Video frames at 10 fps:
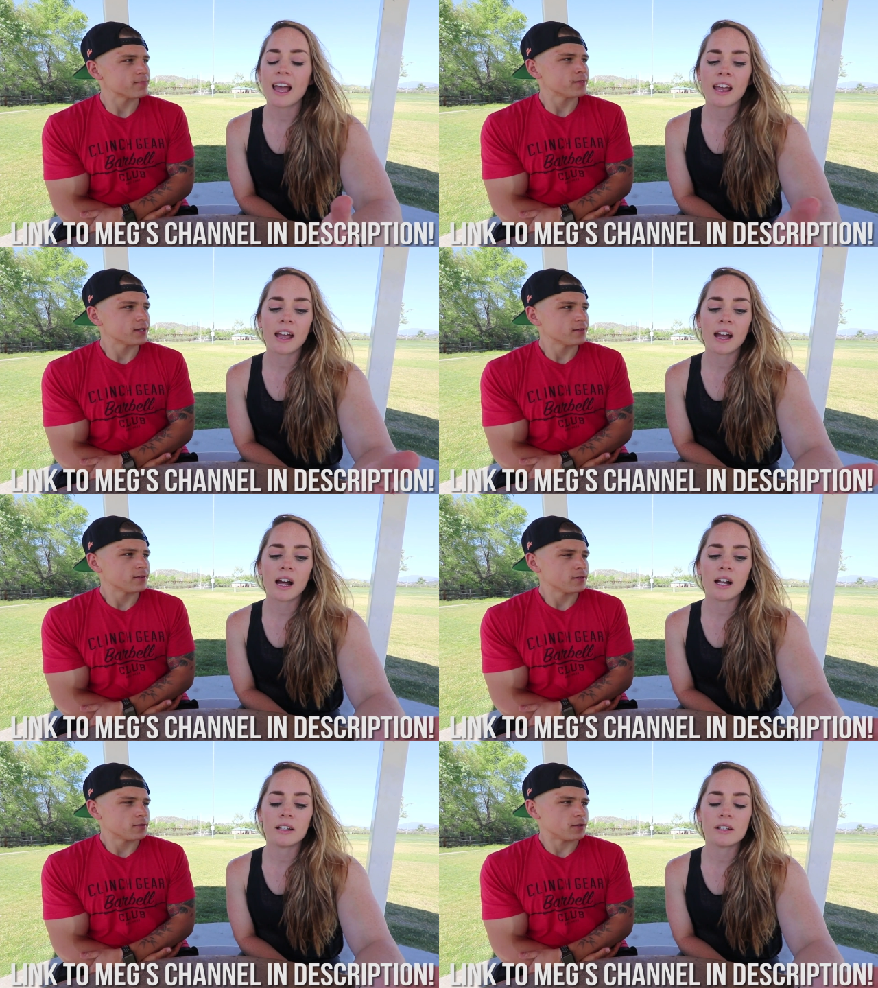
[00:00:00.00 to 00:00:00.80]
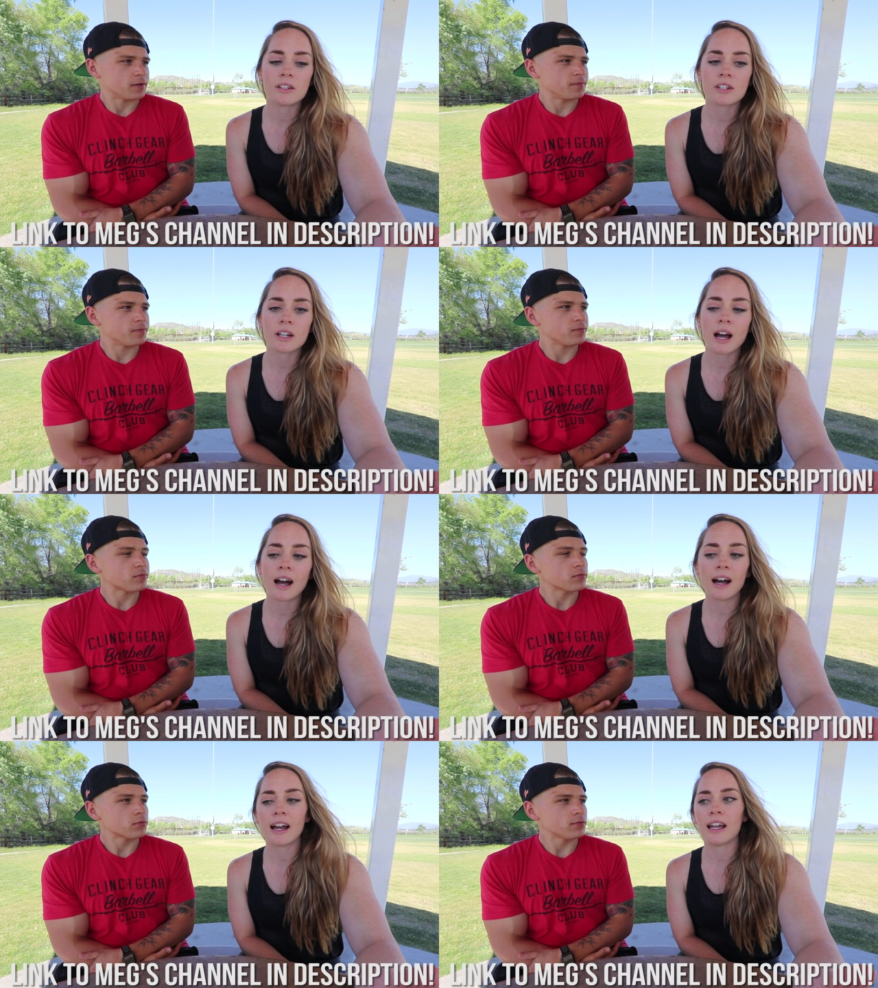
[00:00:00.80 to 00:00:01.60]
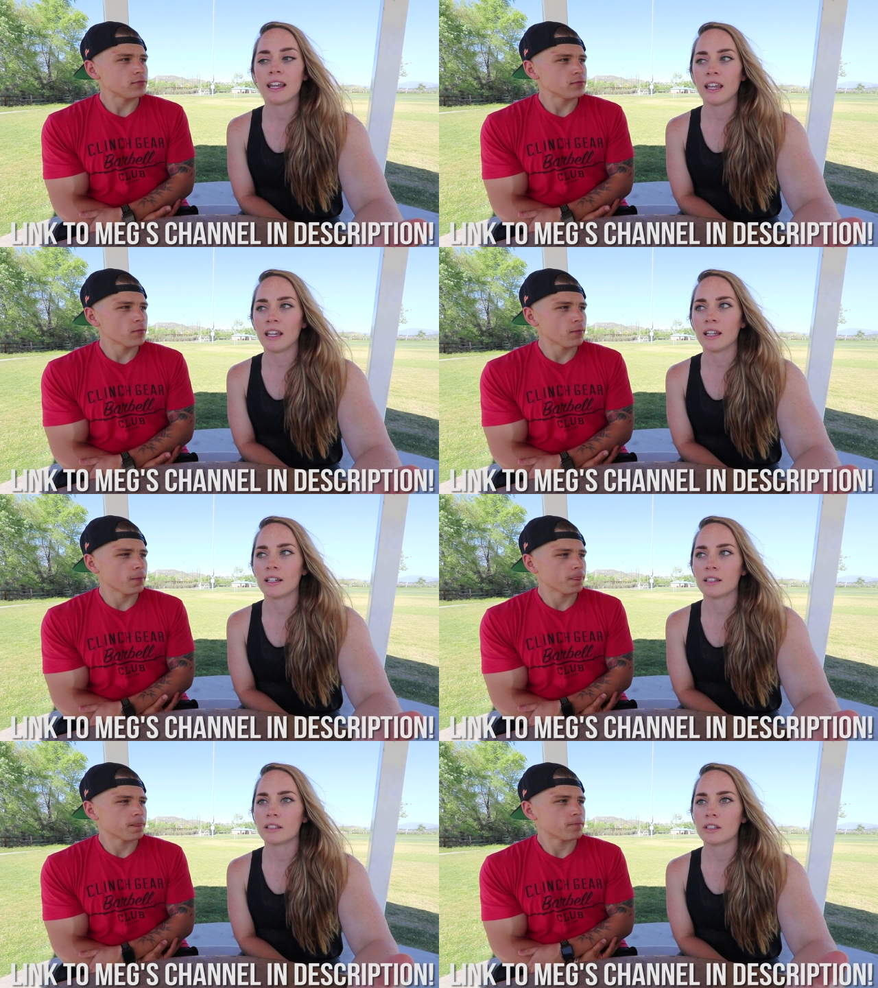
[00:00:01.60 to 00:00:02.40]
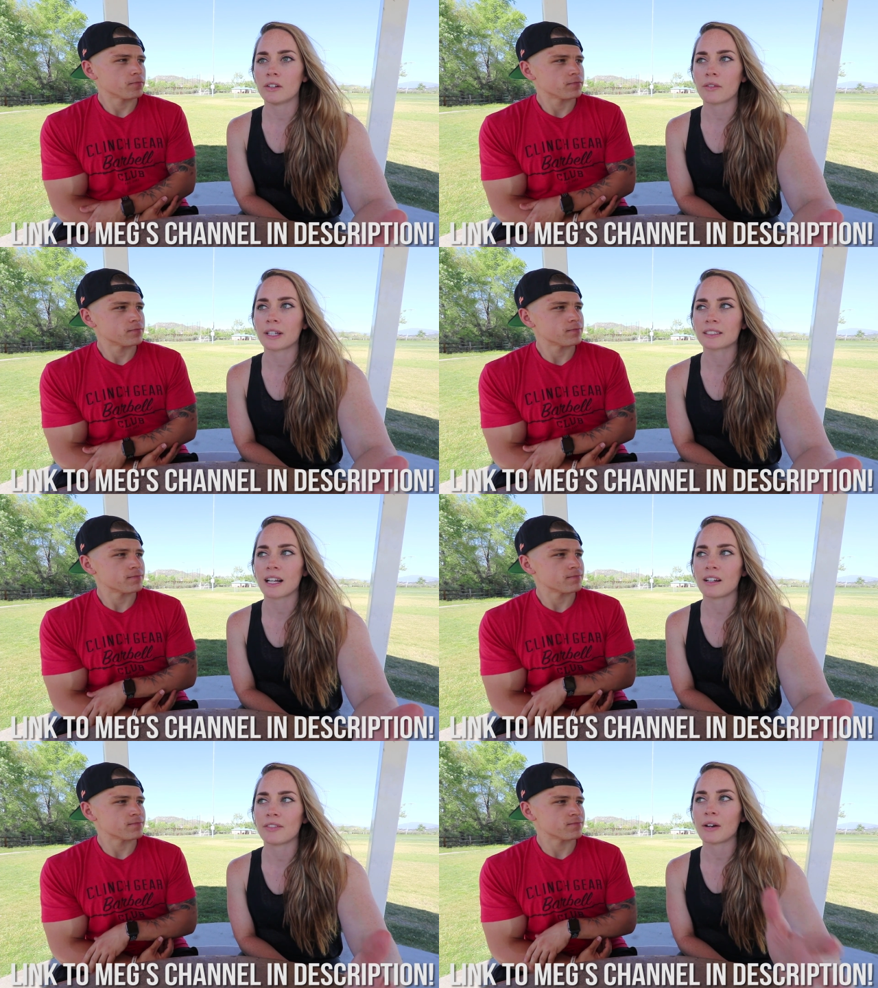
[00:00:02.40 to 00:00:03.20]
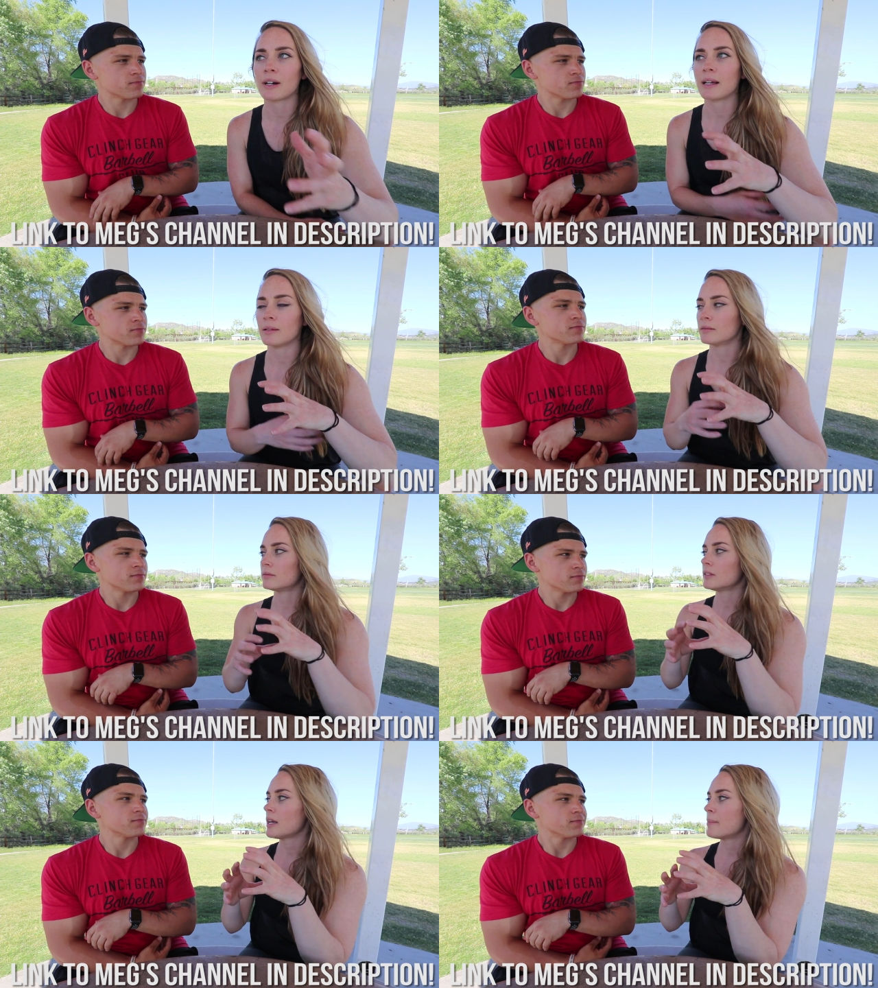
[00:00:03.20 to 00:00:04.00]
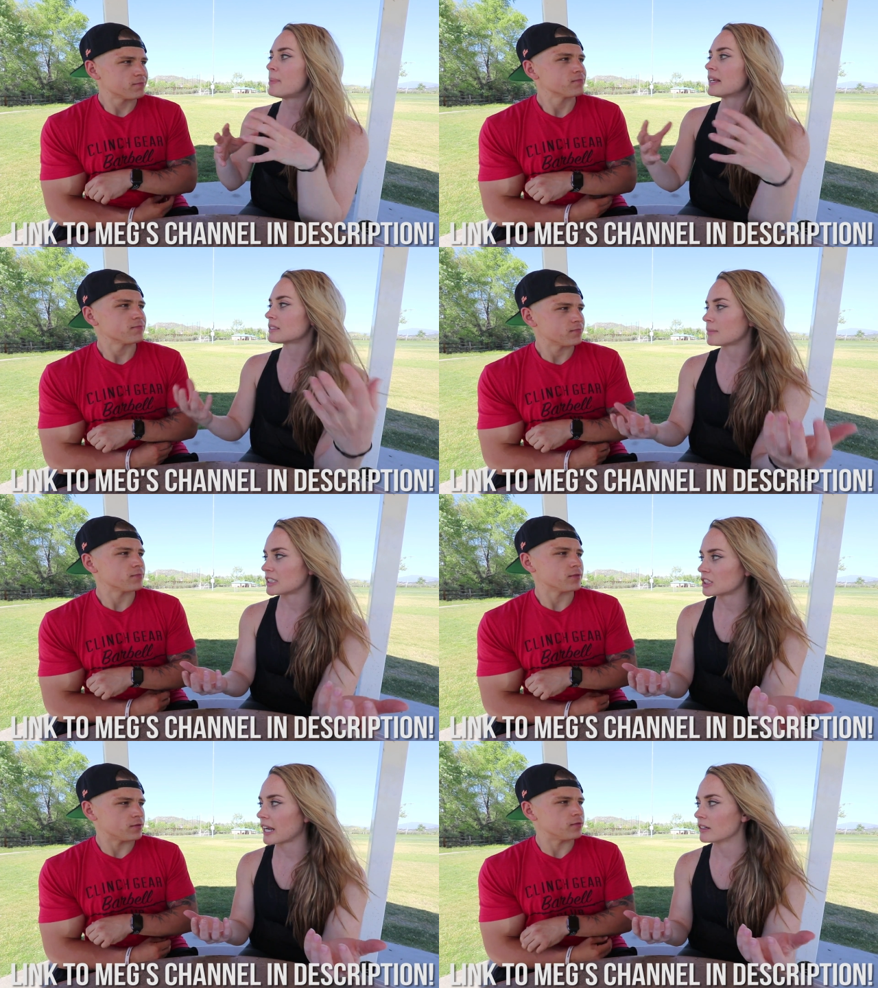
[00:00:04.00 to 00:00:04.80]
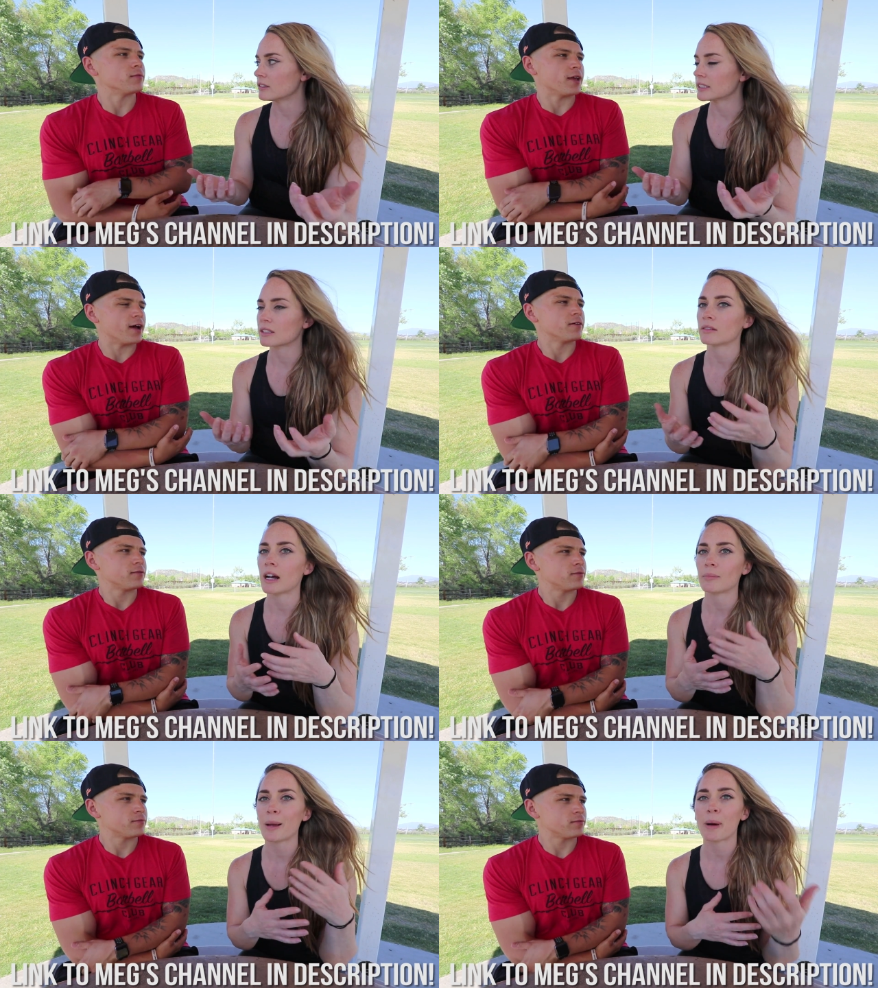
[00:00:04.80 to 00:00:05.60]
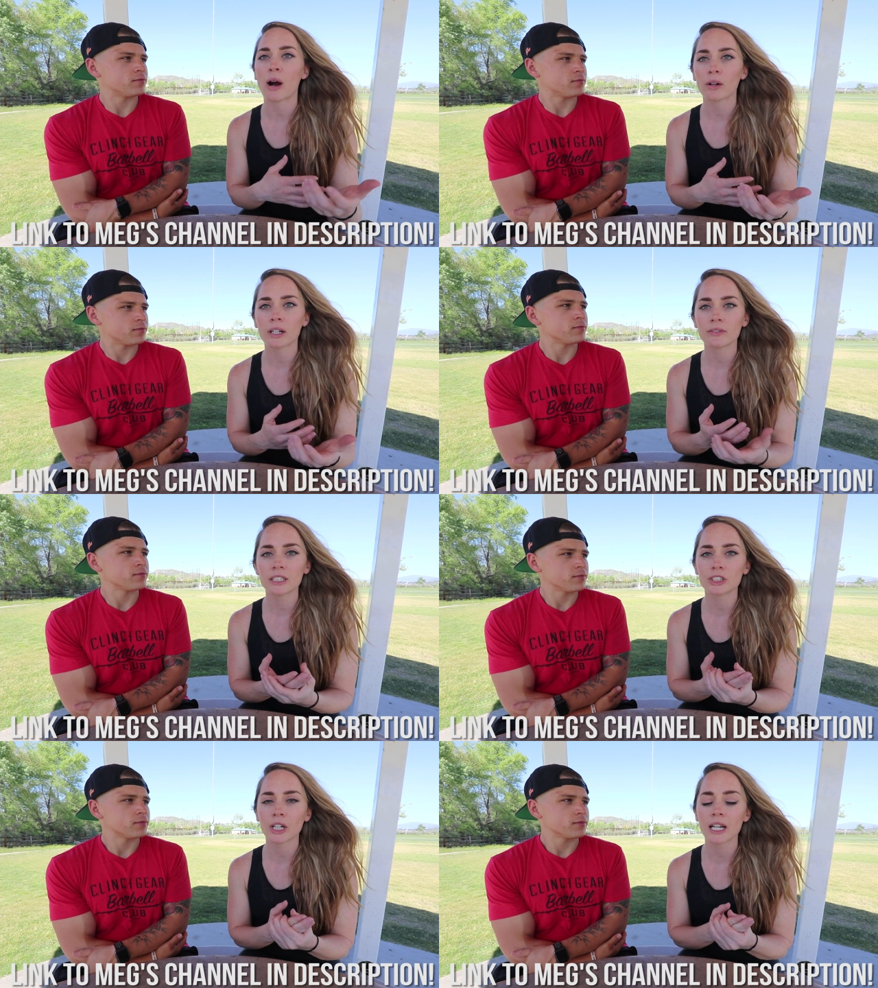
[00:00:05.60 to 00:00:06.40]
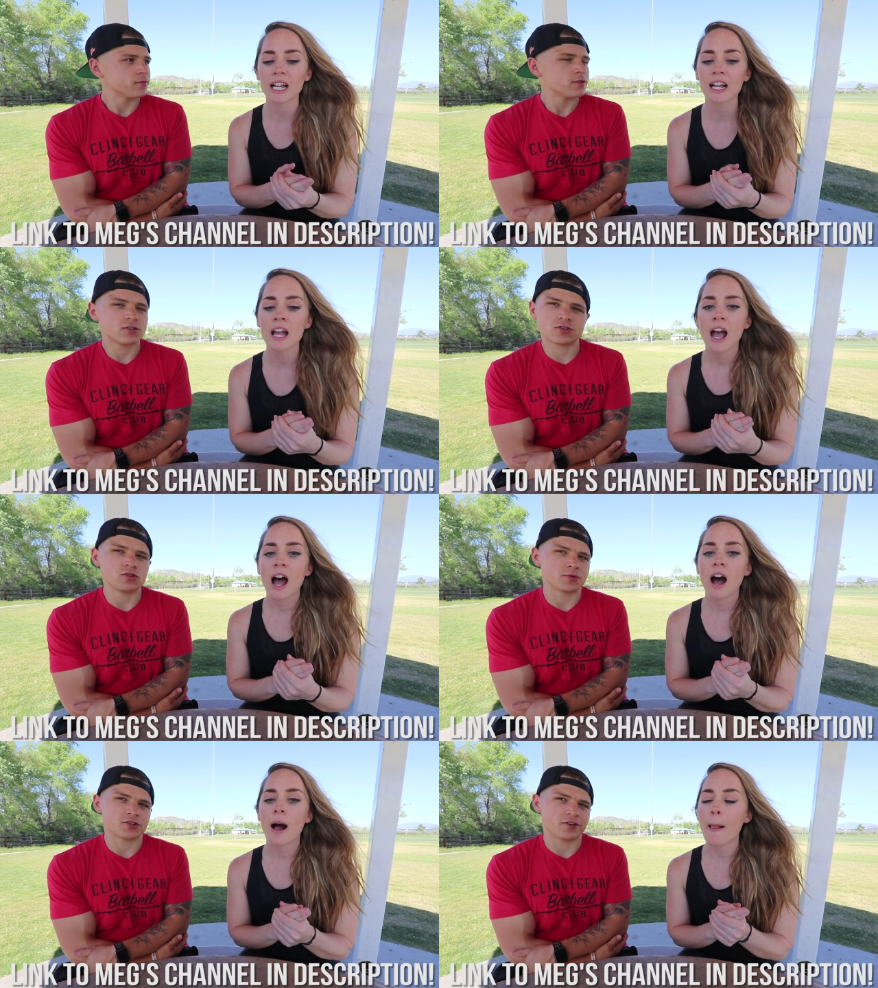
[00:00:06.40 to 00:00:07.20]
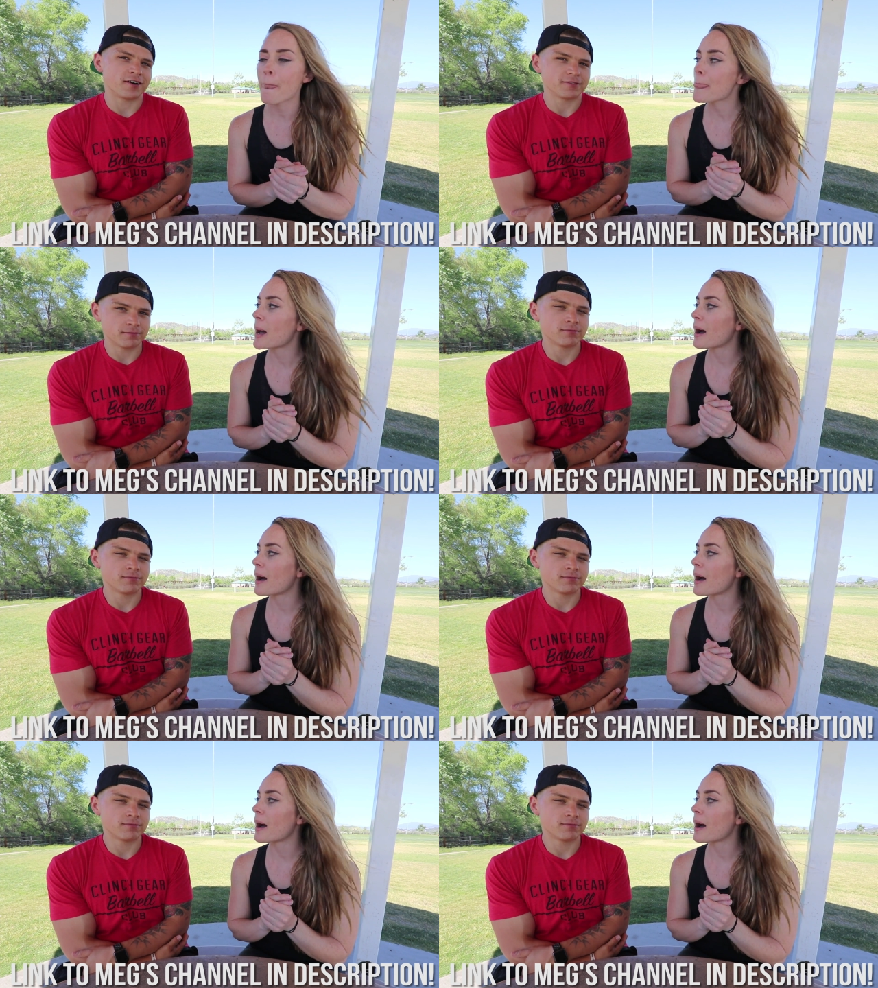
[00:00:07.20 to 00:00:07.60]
Speaker 1: and I, you know, that's kind of how I base my channel is yeah. around my powerlifting training. Super strong.